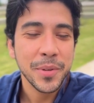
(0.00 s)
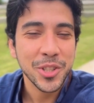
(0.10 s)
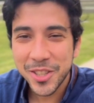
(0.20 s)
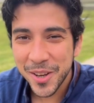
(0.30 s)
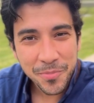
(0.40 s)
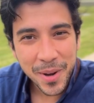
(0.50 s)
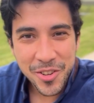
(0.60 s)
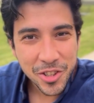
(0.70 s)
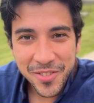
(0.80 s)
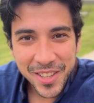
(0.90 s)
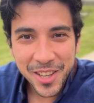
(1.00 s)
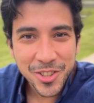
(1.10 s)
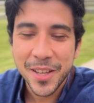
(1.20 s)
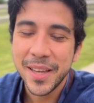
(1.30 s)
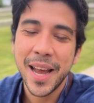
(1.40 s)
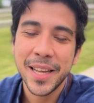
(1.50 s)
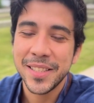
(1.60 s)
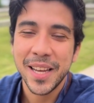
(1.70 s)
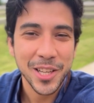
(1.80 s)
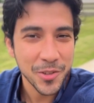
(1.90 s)
The chef manages the kitchen and
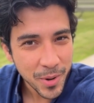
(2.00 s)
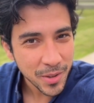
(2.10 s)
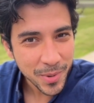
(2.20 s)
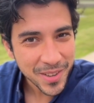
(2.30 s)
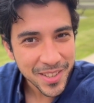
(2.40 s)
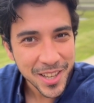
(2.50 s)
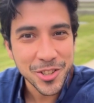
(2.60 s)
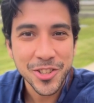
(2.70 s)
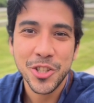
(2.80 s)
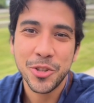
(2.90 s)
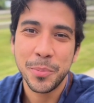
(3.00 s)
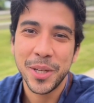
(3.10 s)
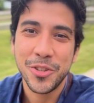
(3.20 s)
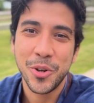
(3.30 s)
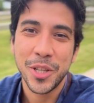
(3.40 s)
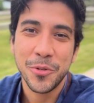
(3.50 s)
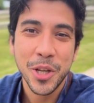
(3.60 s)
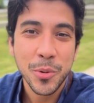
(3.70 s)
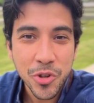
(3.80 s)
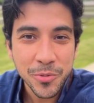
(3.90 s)
decides where to place each dish based on the
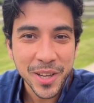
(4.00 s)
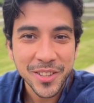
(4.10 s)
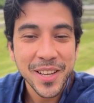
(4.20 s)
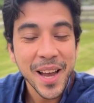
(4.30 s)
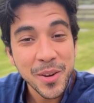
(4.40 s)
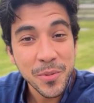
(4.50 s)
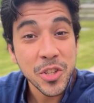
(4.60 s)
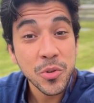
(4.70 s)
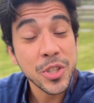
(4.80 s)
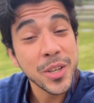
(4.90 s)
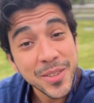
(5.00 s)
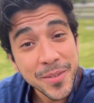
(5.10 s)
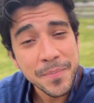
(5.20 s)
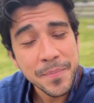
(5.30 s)
available space and resources.